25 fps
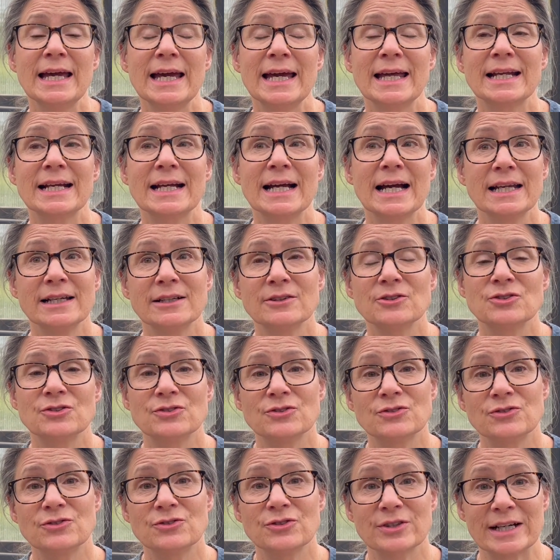and it kind of
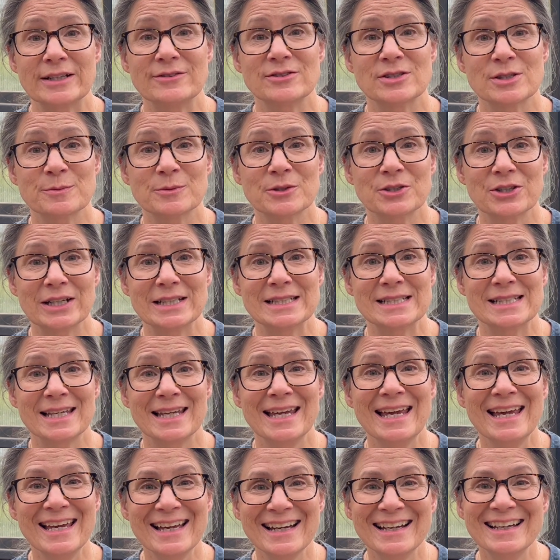drives him
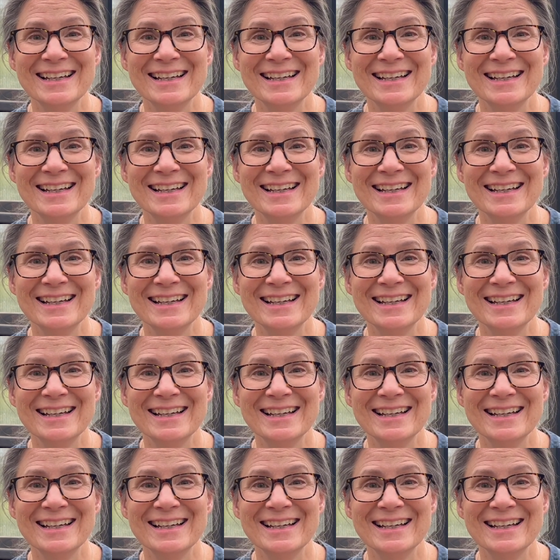crazy.